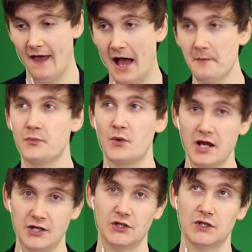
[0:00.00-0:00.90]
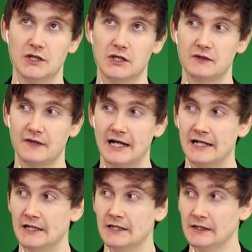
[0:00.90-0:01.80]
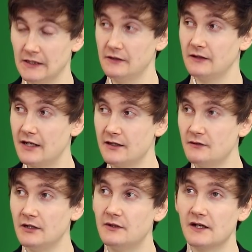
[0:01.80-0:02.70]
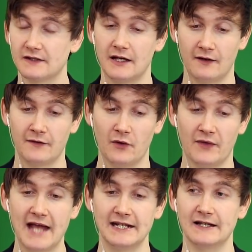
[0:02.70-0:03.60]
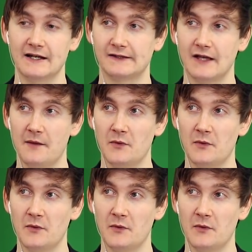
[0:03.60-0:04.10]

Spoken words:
I'm pretty sure that, like you, Lucas, and the other editors,